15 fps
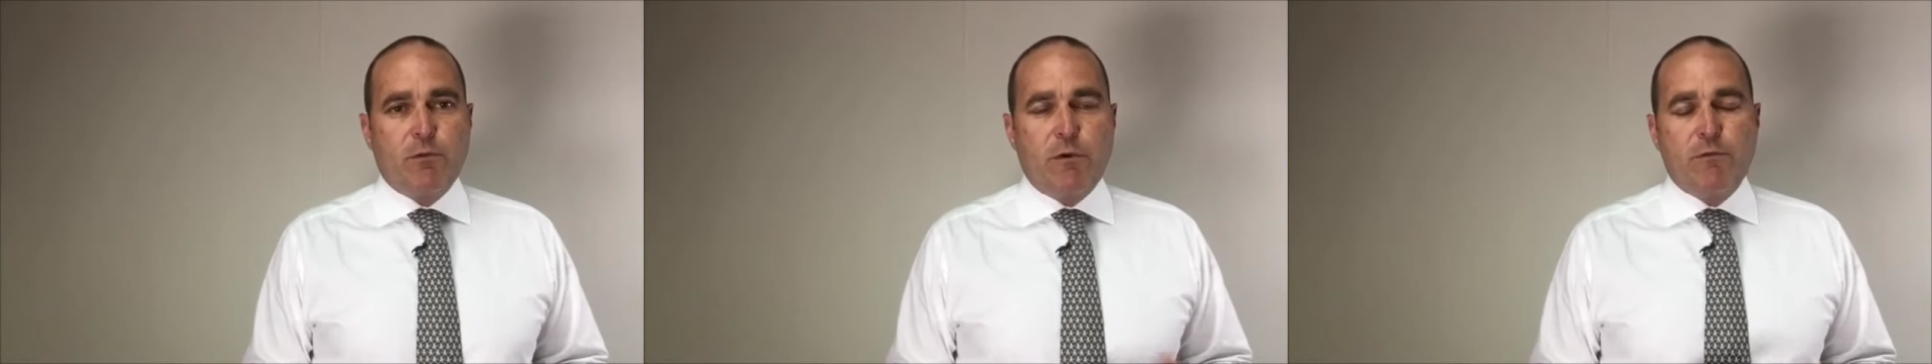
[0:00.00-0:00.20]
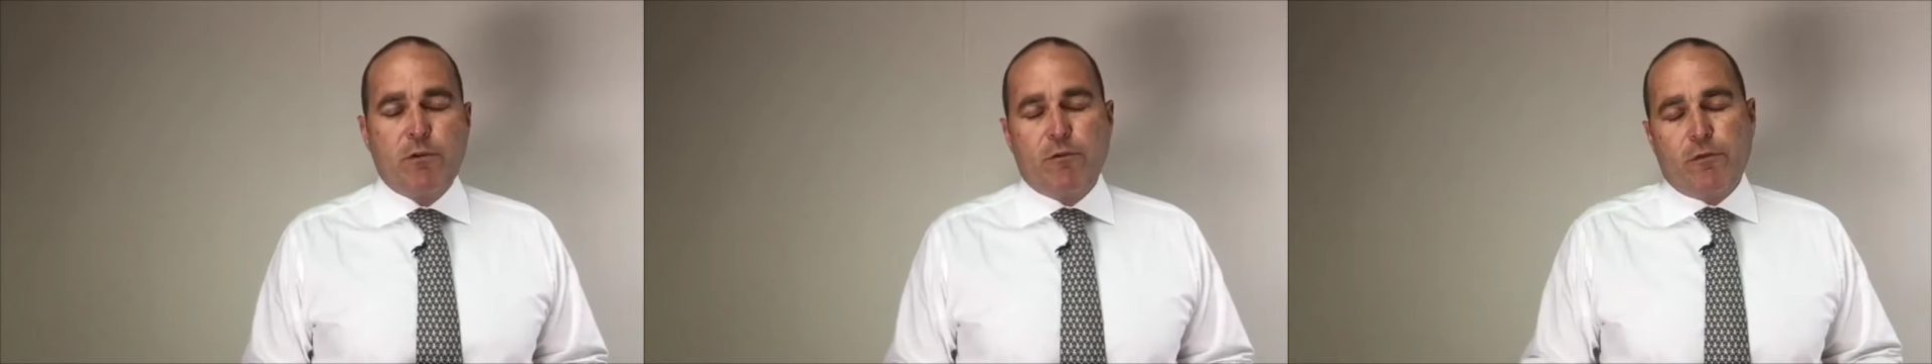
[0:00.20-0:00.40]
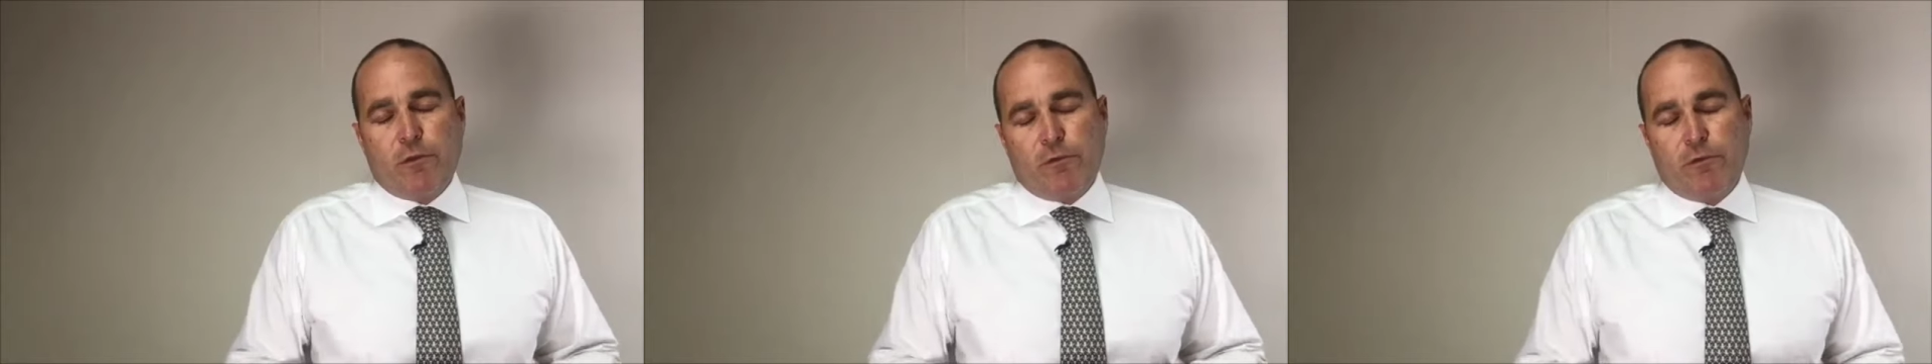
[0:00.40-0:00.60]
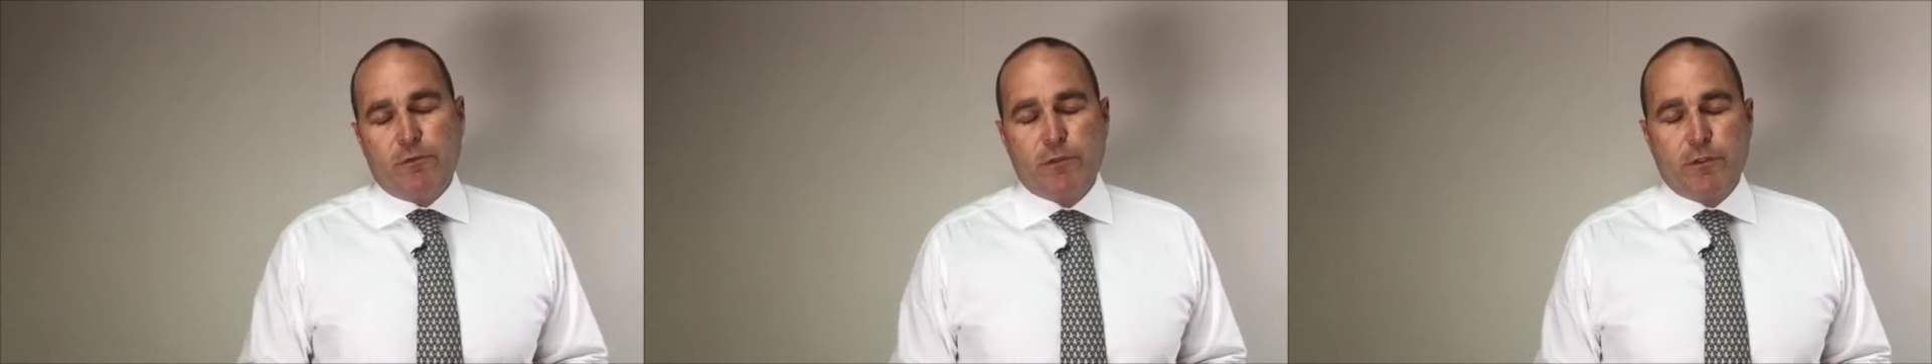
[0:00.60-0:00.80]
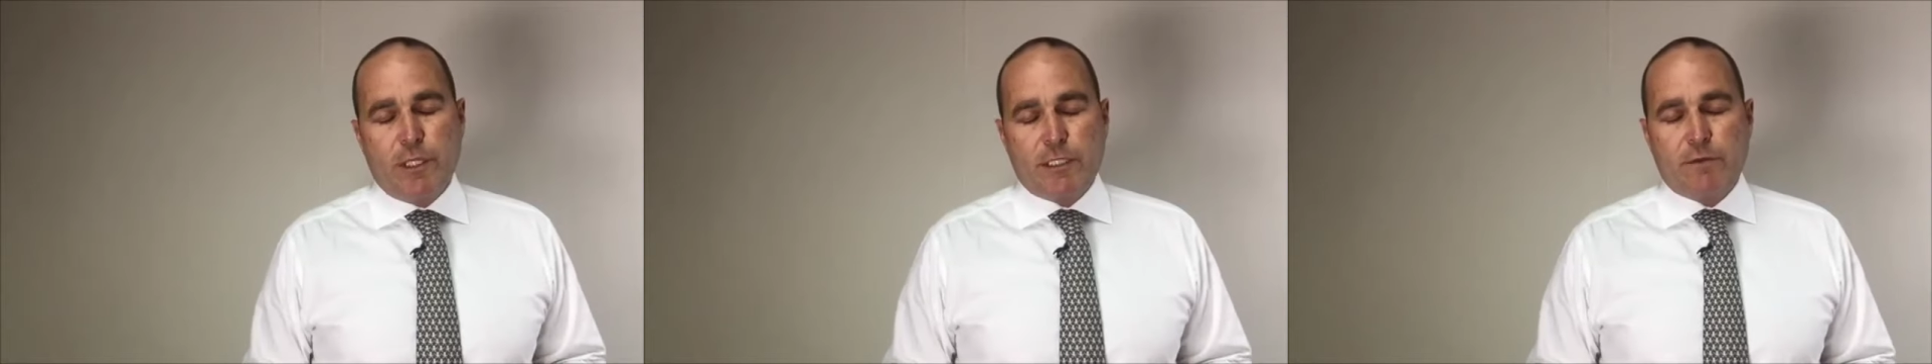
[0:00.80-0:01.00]
revenue for the
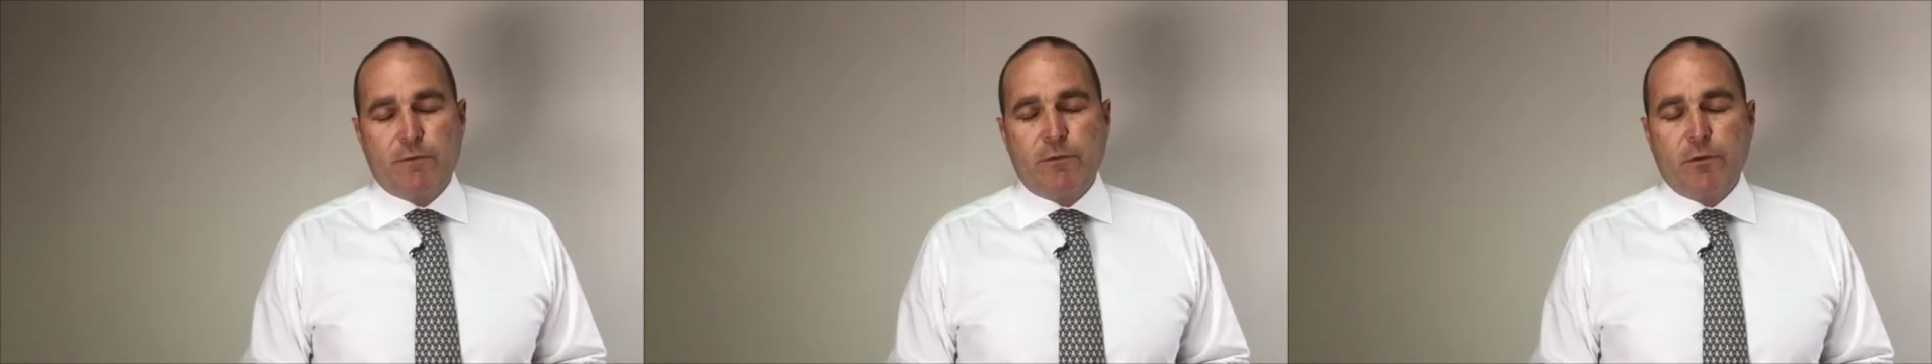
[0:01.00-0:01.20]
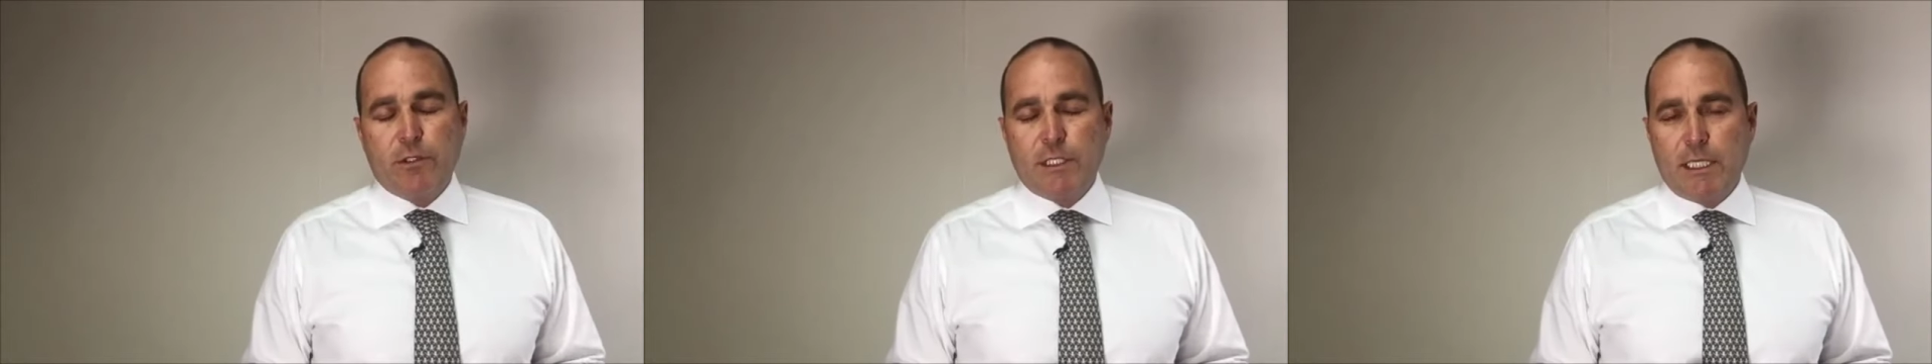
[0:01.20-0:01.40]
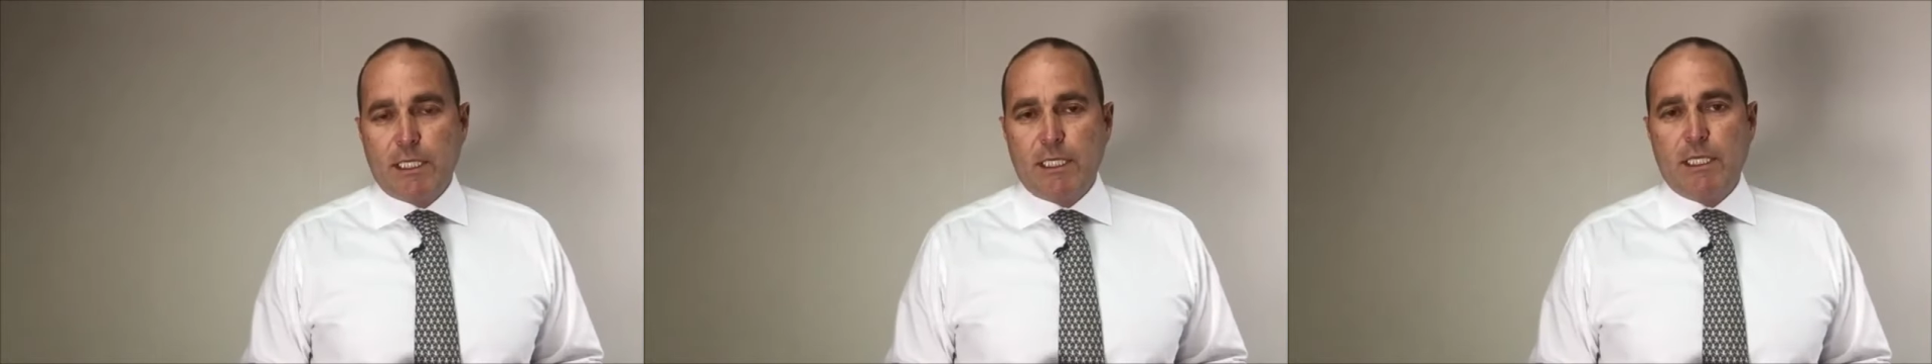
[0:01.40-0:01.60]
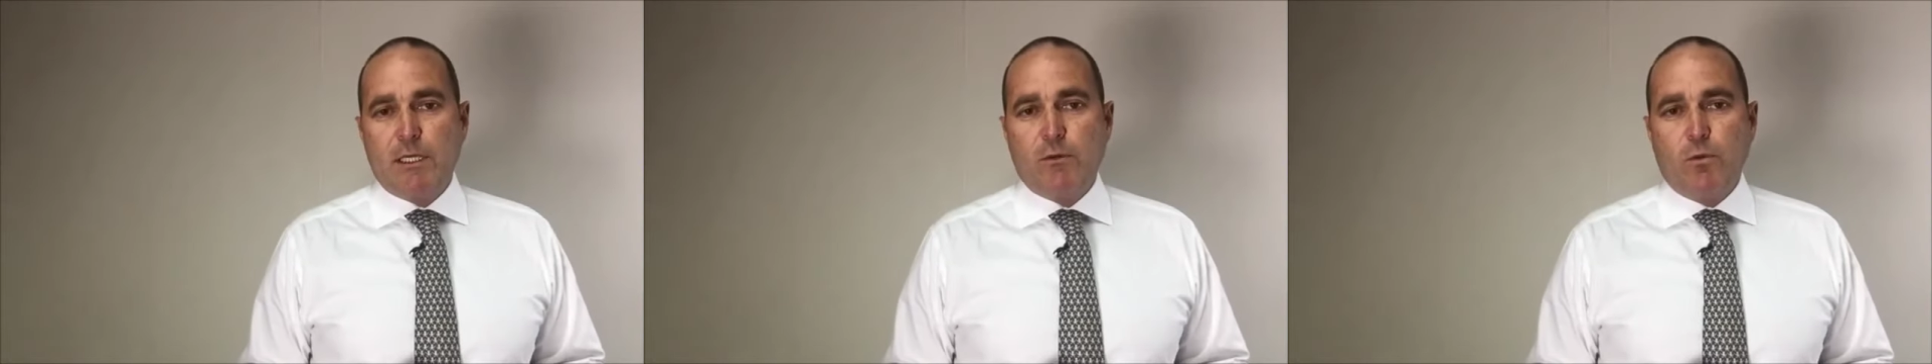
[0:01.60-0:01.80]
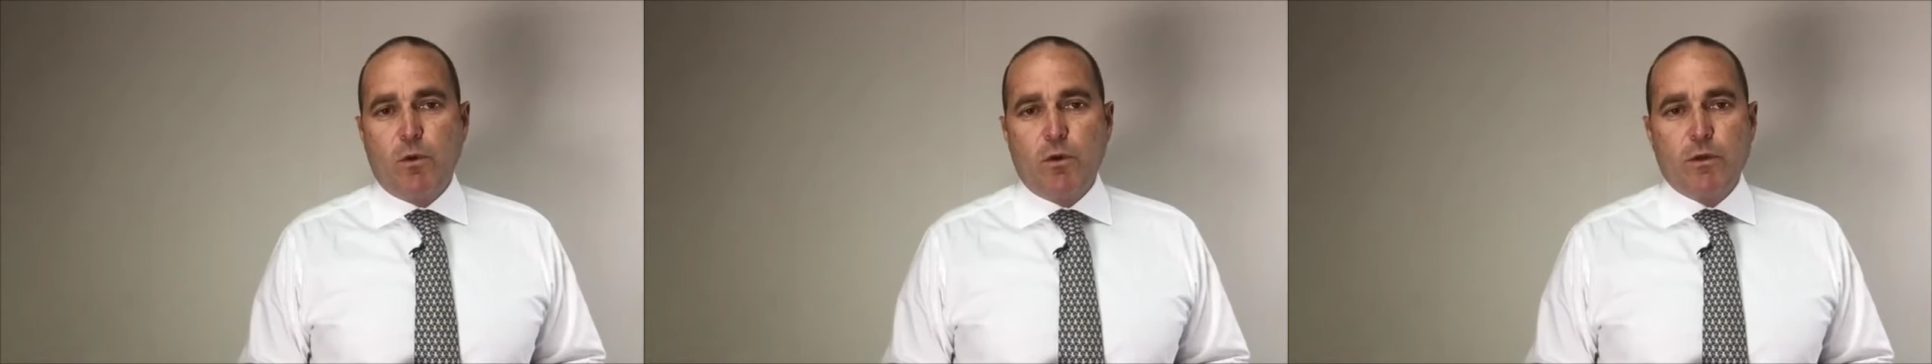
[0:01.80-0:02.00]
2014
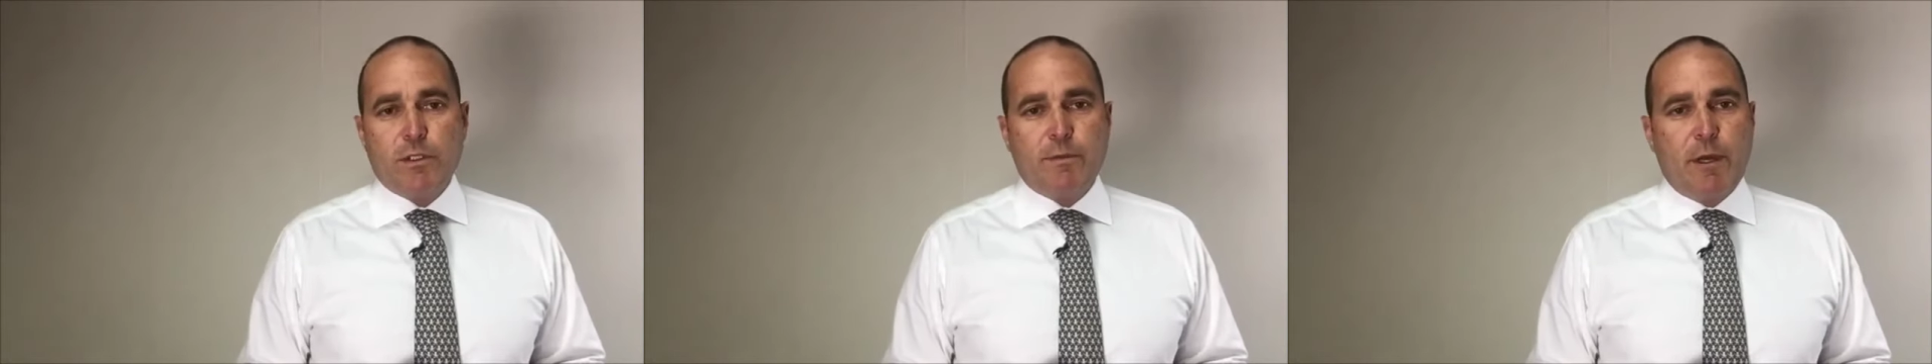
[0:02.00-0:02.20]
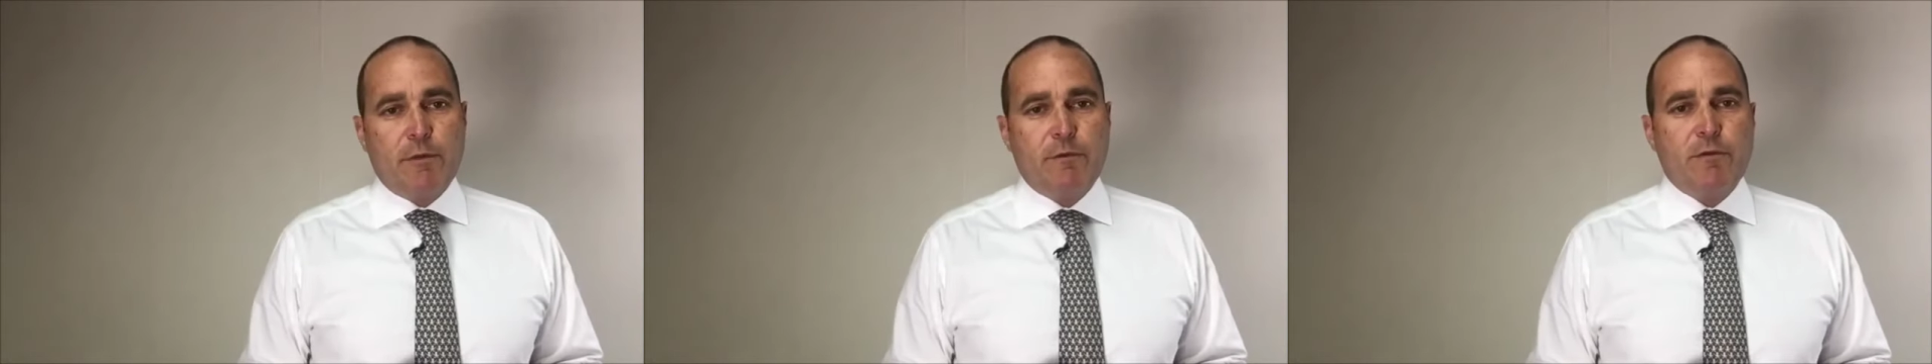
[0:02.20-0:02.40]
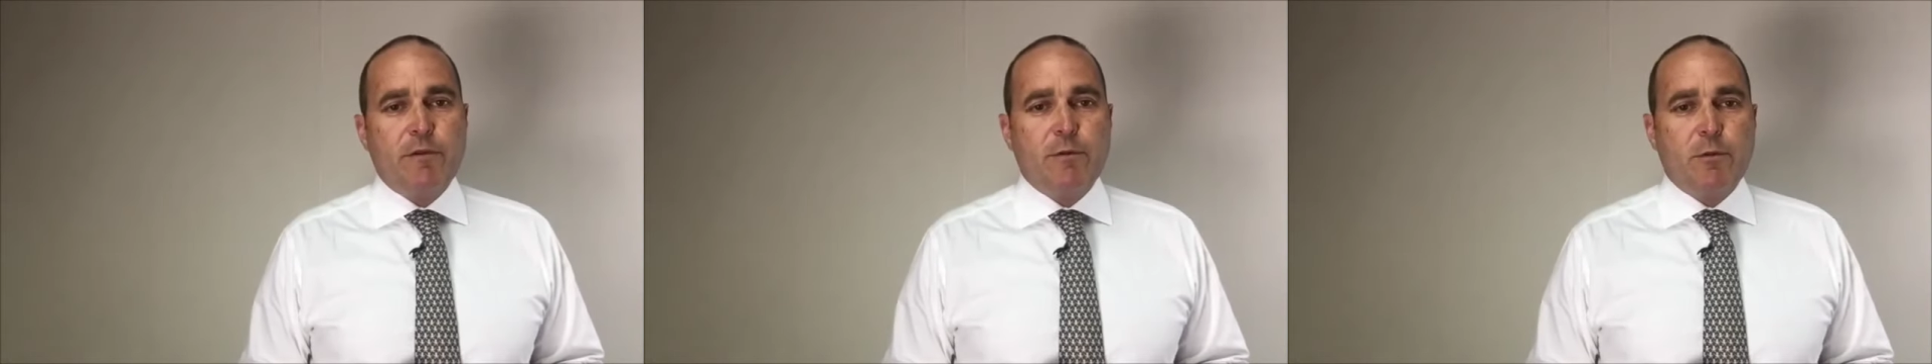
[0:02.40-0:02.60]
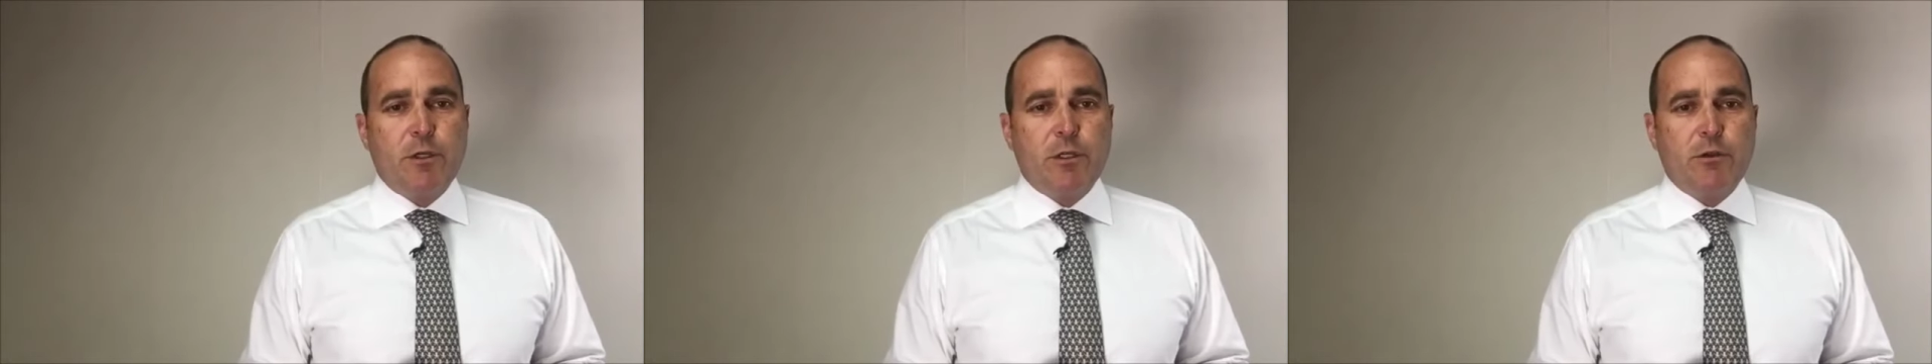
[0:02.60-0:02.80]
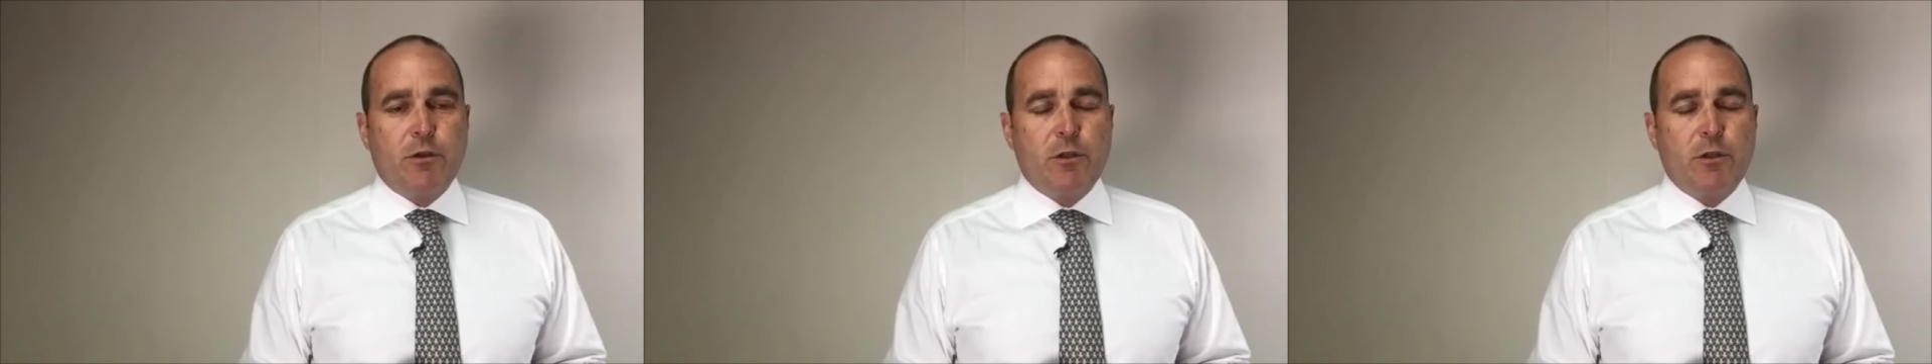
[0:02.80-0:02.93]
year was about $50 million.